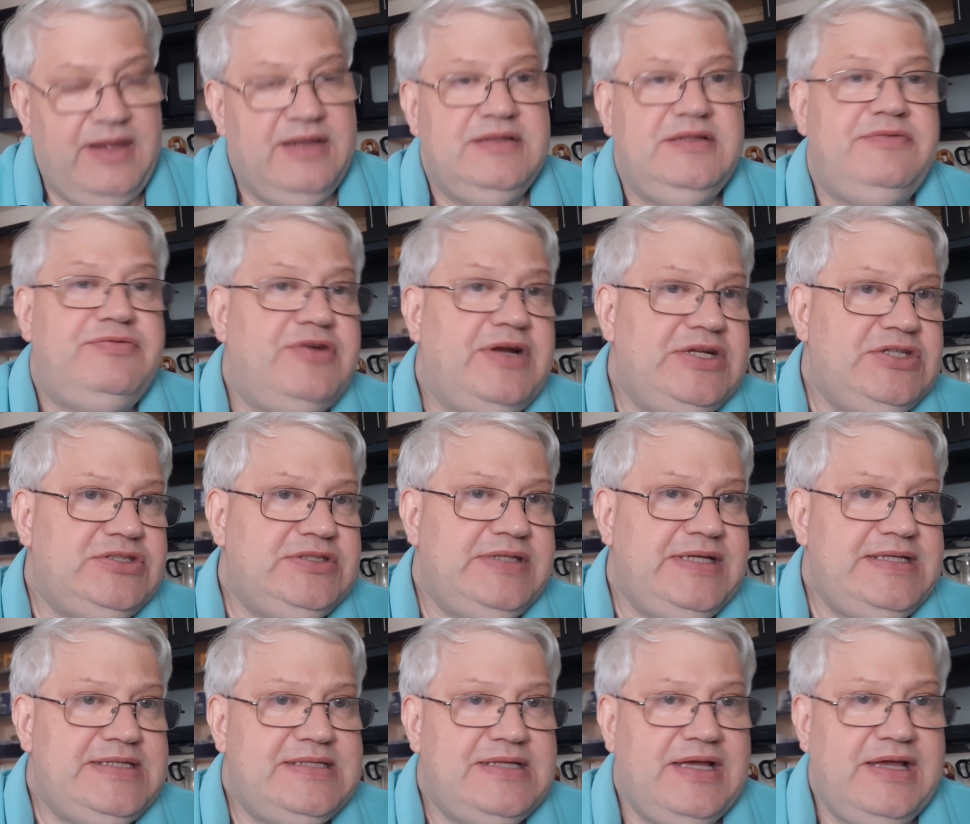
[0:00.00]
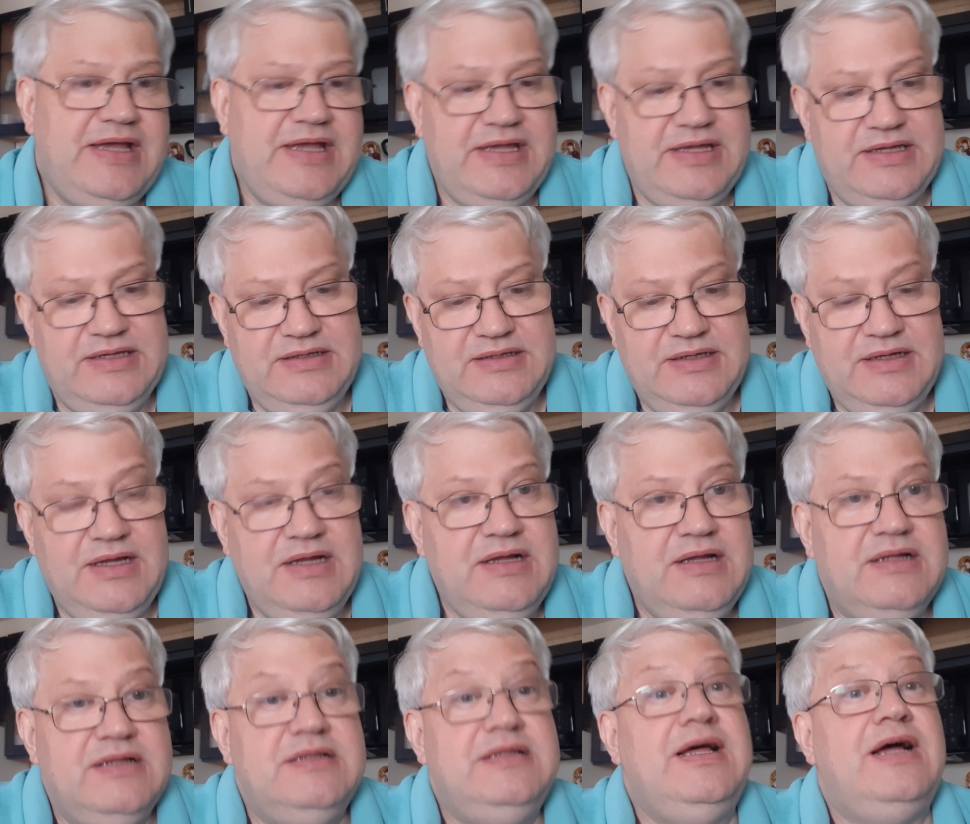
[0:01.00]
The French, they say,
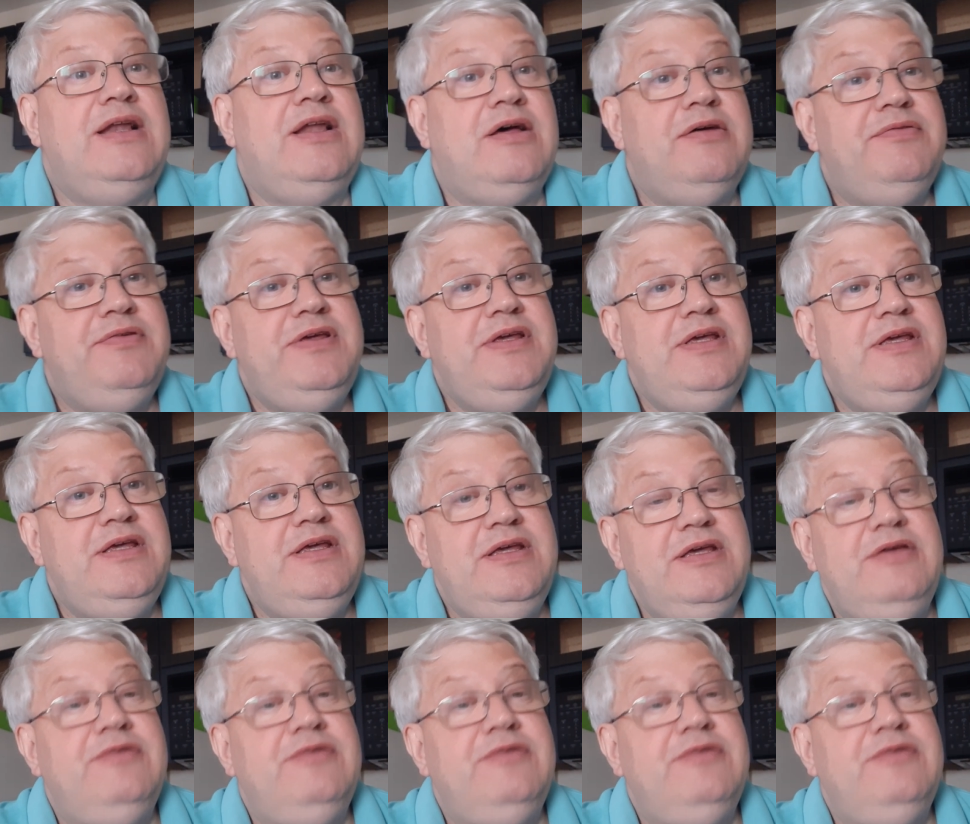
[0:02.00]
dans la vie,